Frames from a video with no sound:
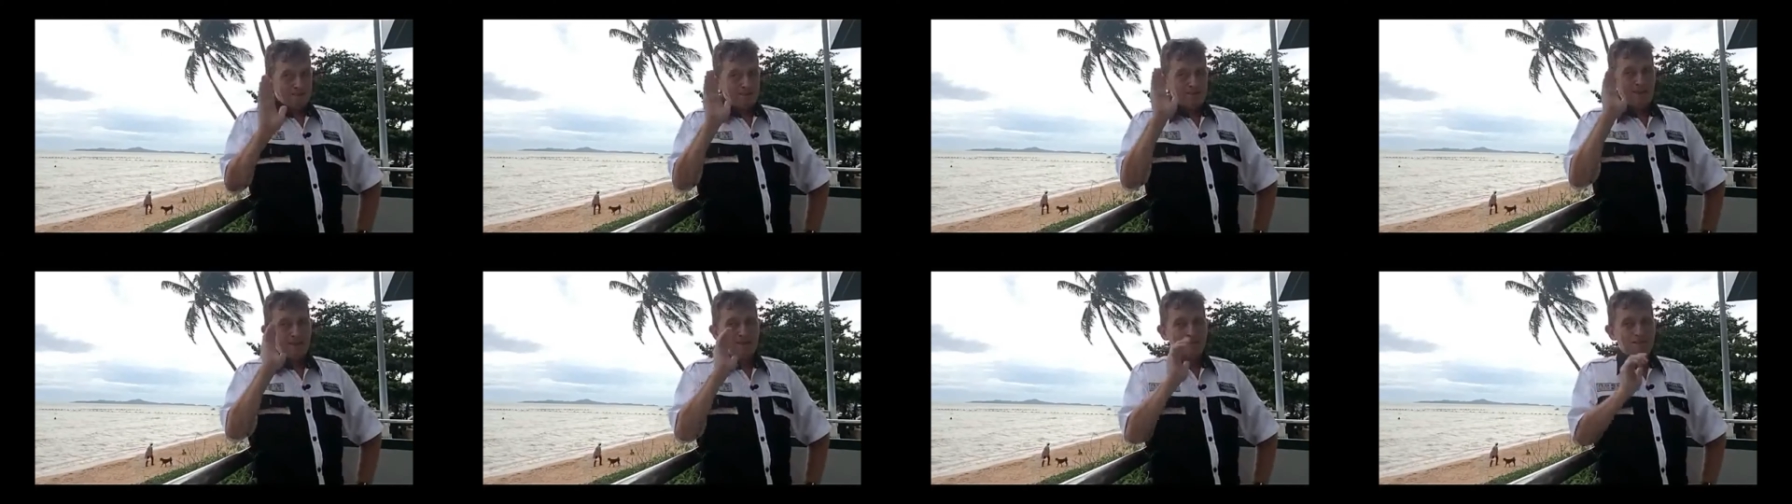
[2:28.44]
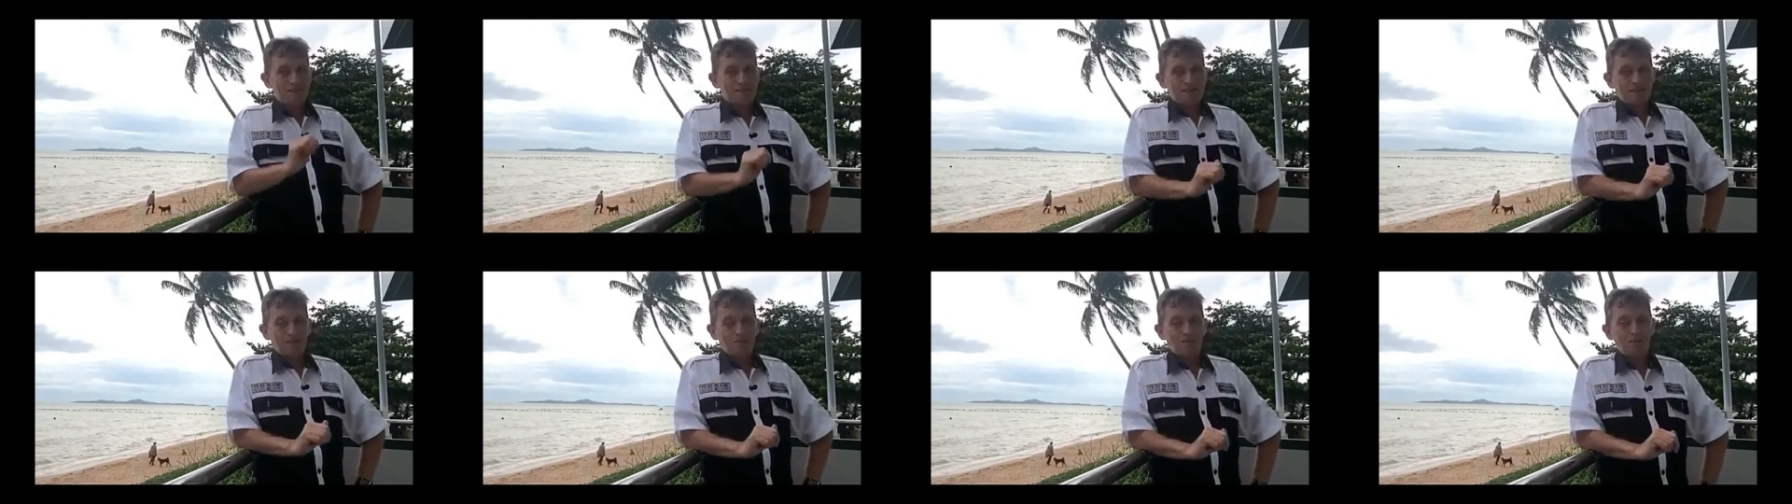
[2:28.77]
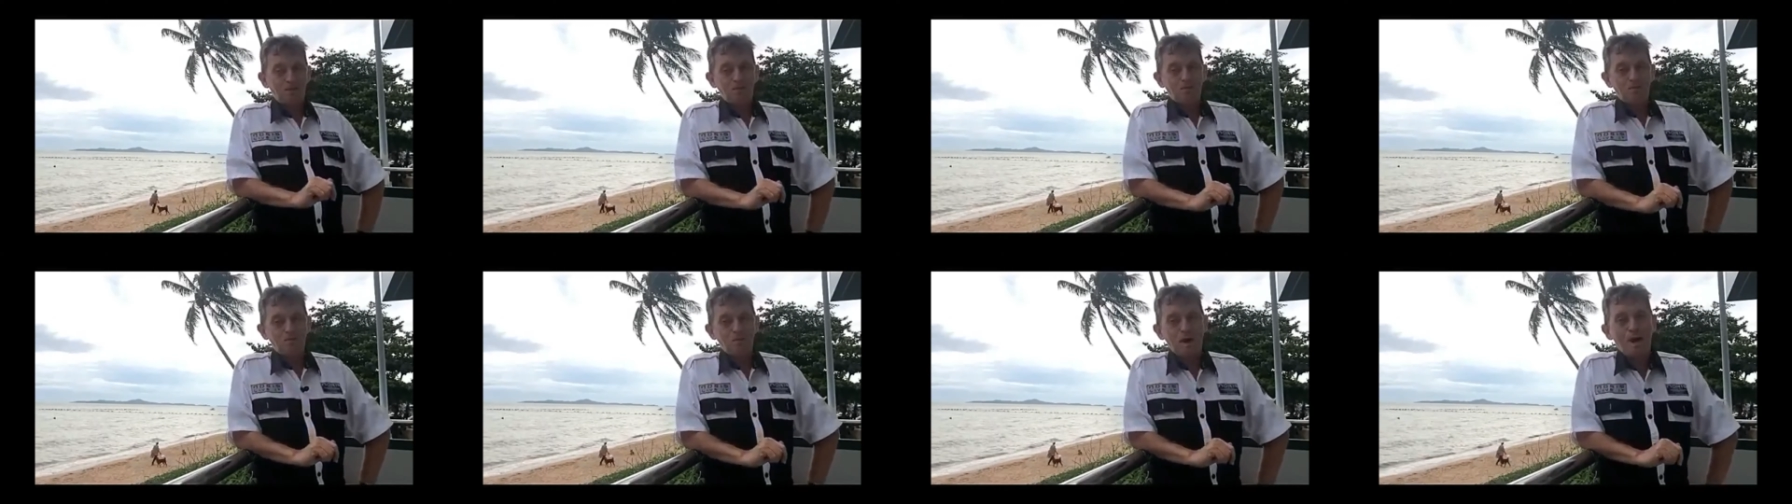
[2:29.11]
That's
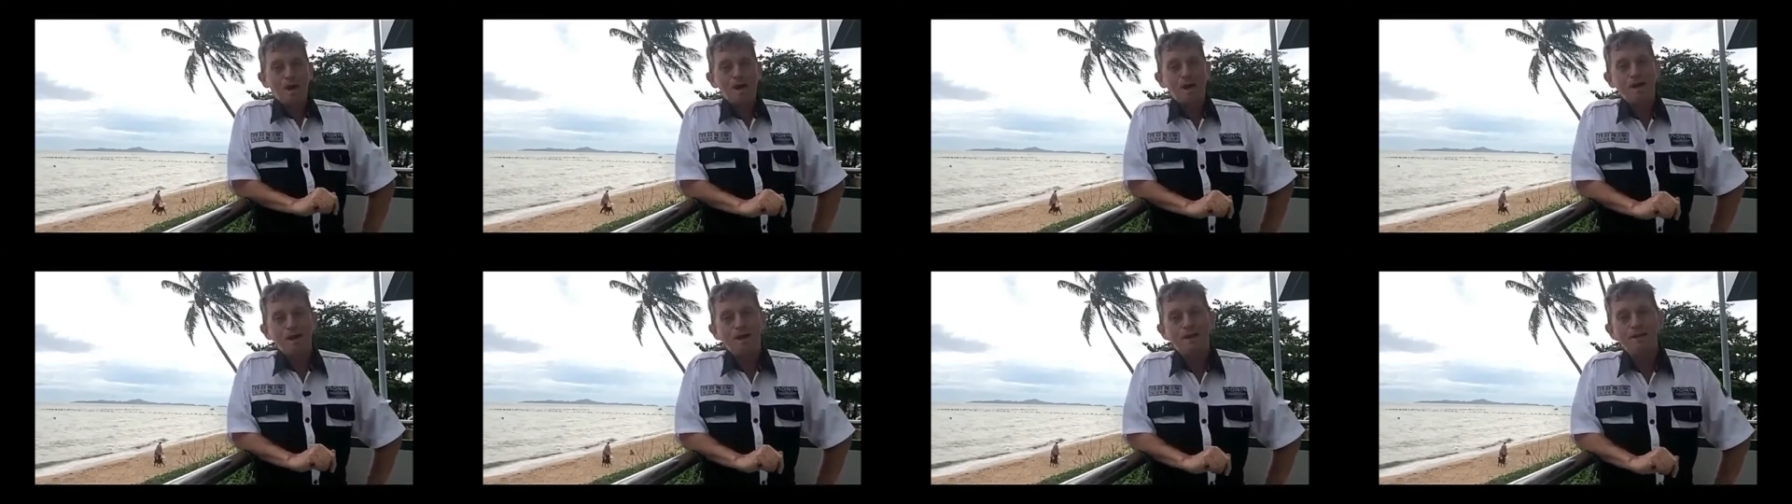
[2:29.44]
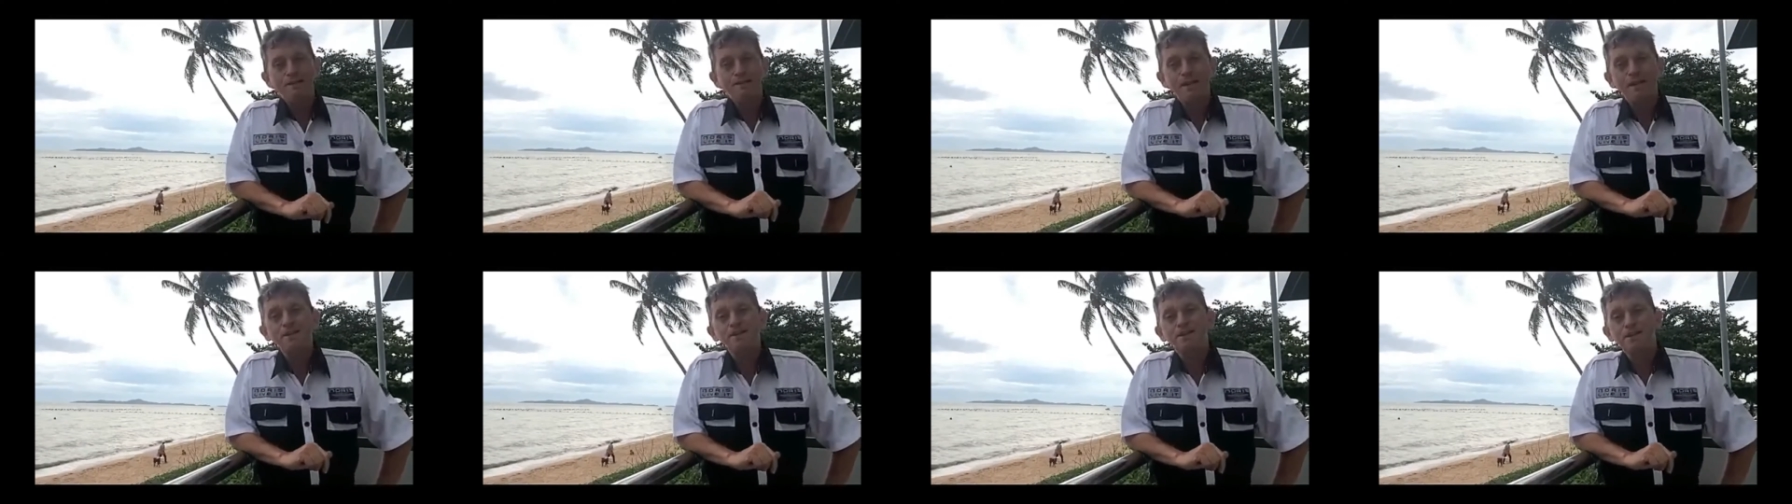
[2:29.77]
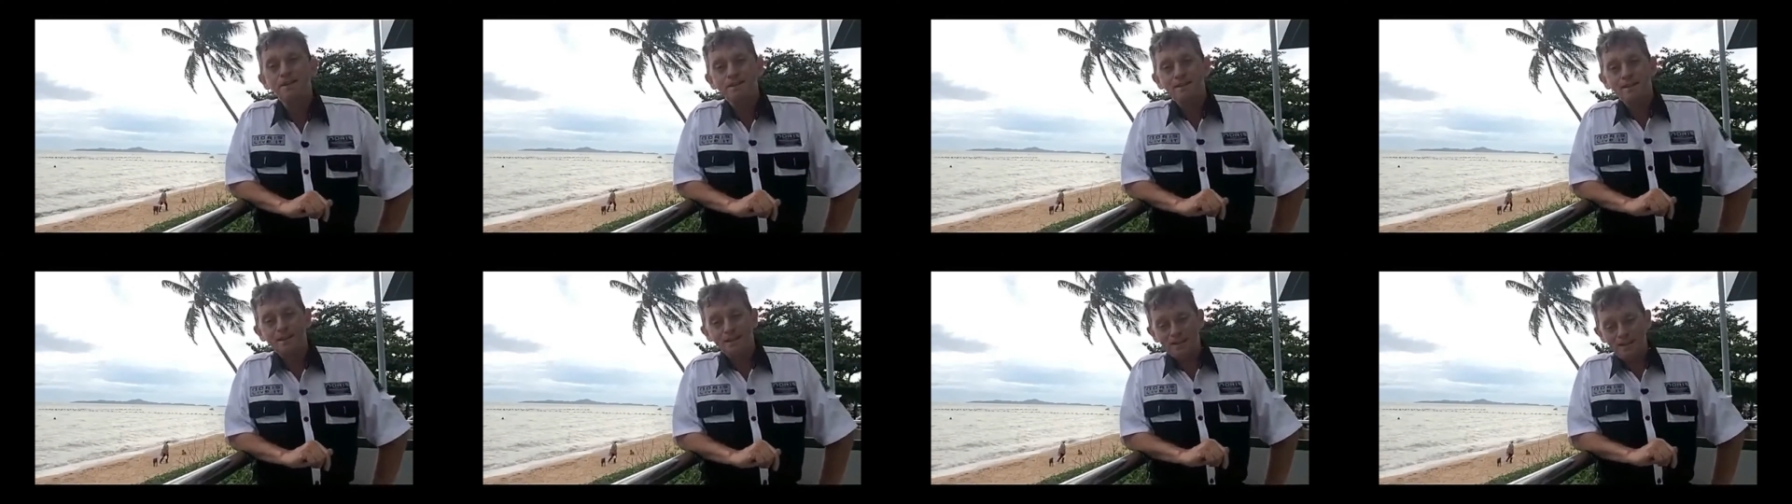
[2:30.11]
my
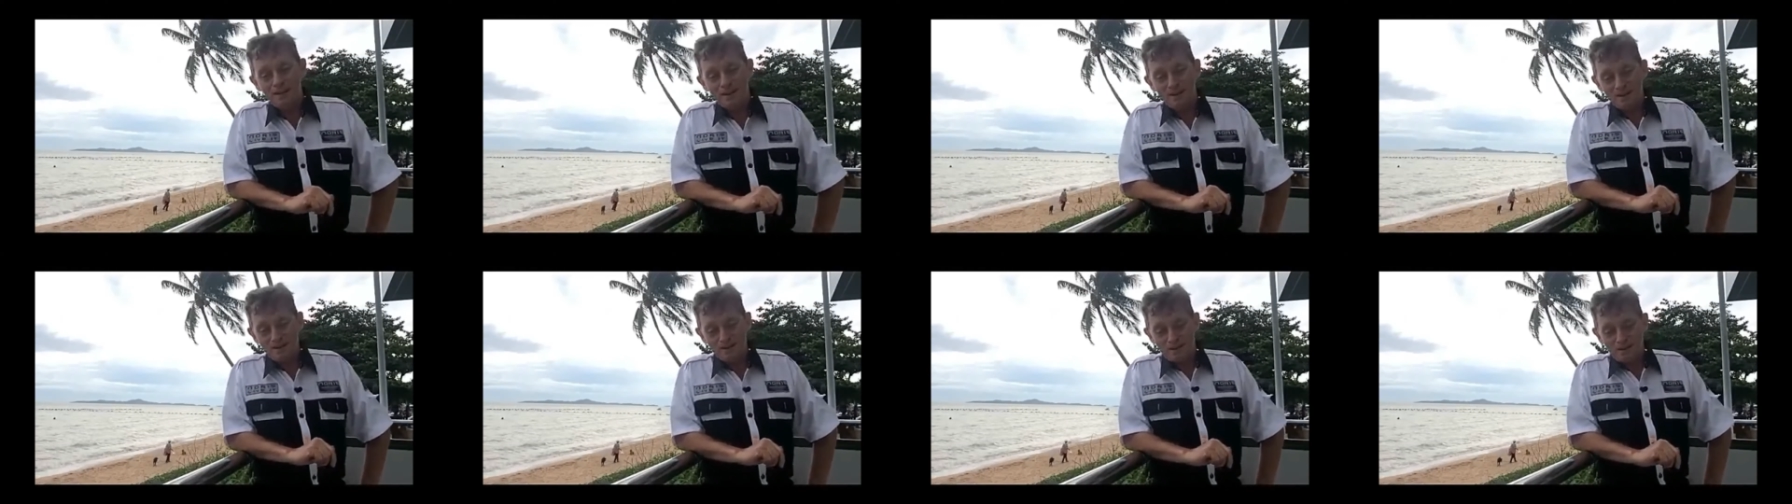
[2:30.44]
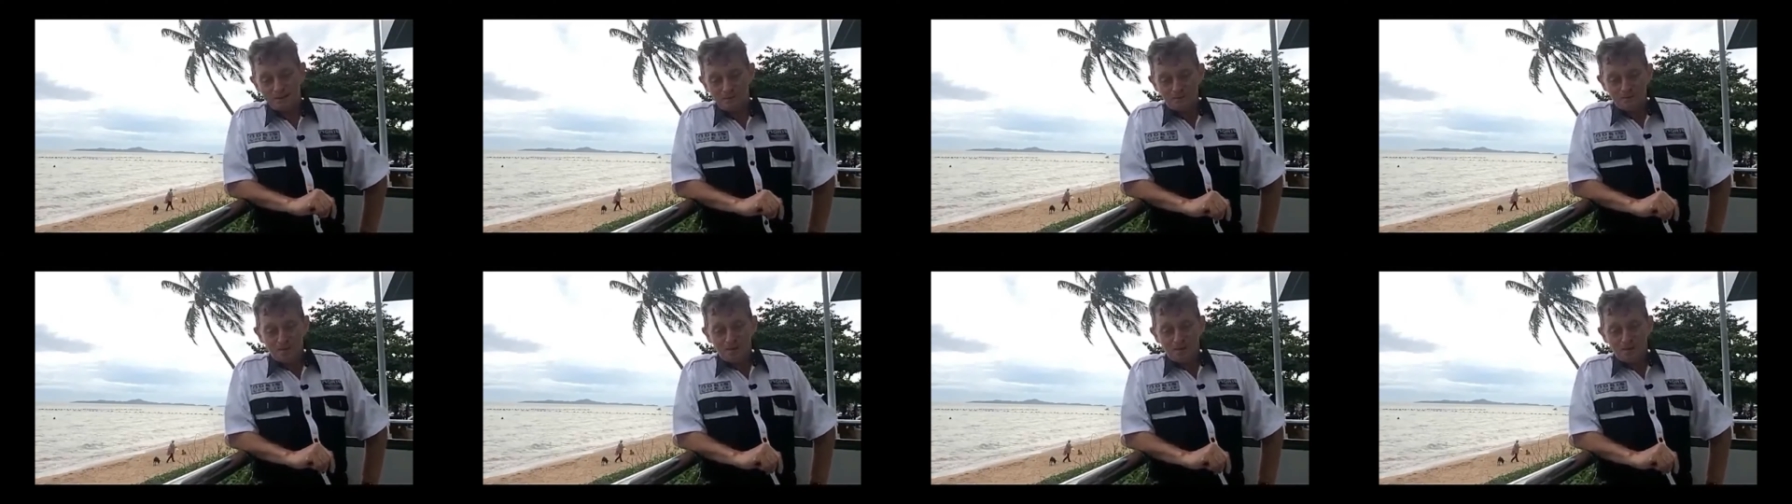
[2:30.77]
intention, at least.